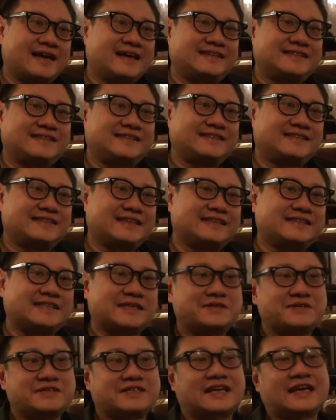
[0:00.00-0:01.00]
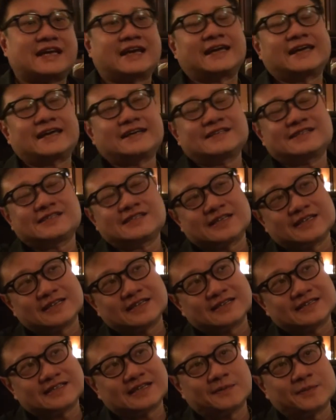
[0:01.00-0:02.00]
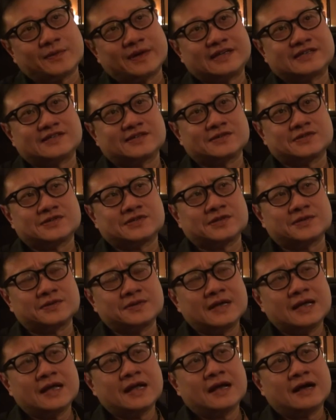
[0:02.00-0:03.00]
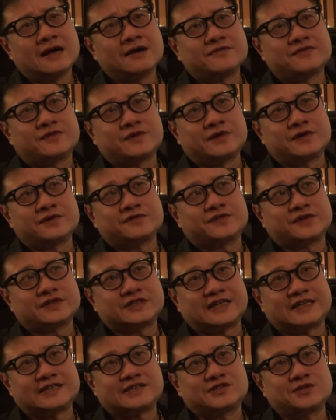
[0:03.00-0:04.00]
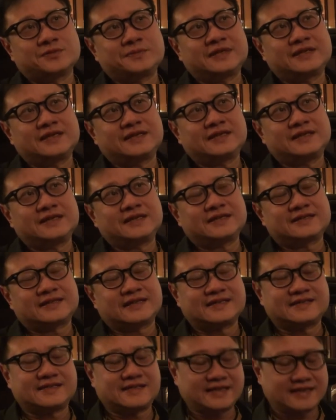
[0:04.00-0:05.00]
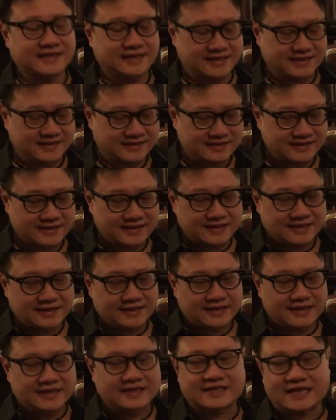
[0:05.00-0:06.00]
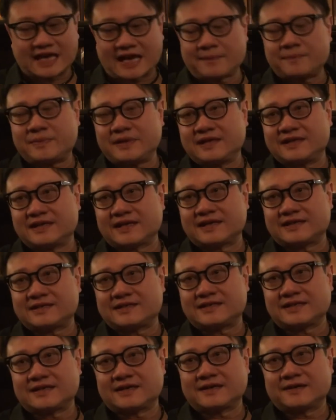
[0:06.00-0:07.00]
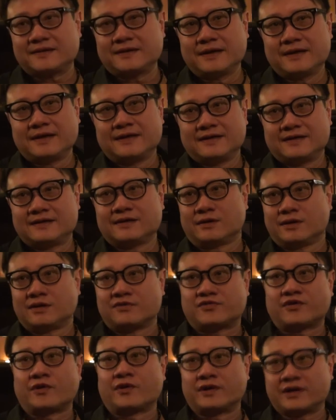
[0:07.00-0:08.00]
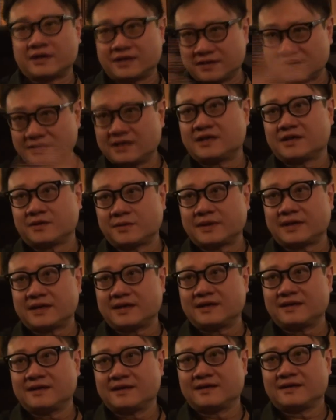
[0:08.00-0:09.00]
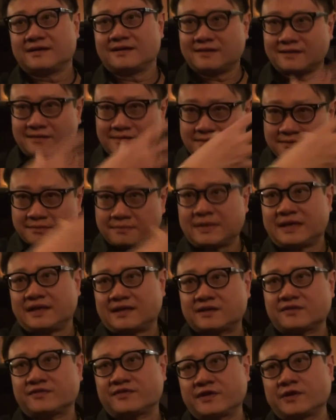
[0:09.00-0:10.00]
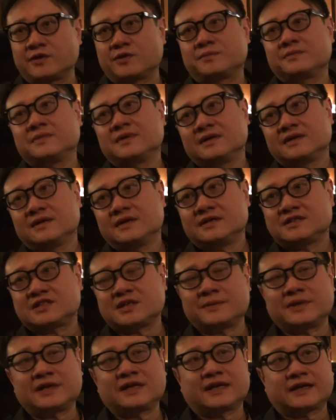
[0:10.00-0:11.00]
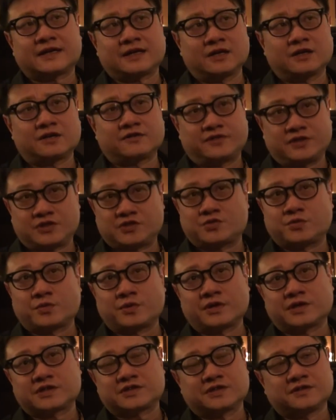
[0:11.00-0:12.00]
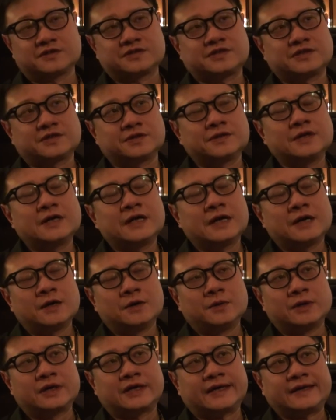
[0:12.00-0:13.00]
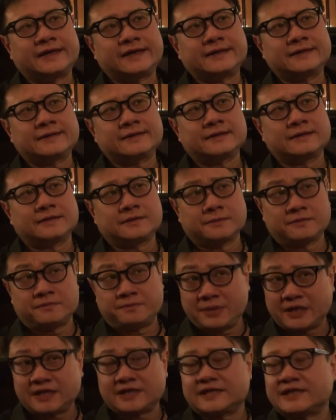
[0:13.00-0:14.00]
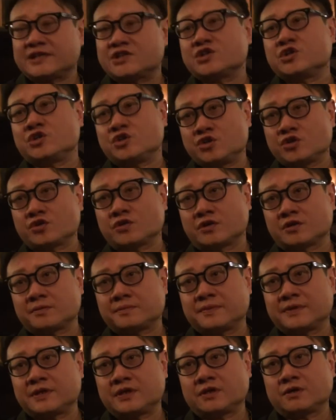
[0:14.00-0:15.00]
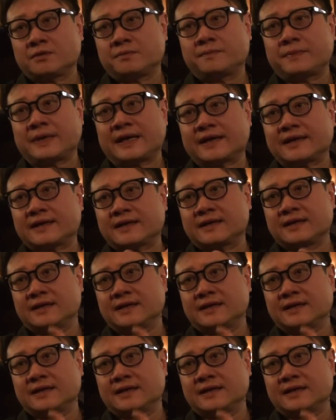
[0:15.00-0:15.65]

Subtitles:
it's interesting, and I guess in some ways also, for Tatsumi Sensei, he's happy that, you know, a foreigner, in a way, you know, made the film. Similarly, like a lot of his works also were getting big attention in Europe, you know, back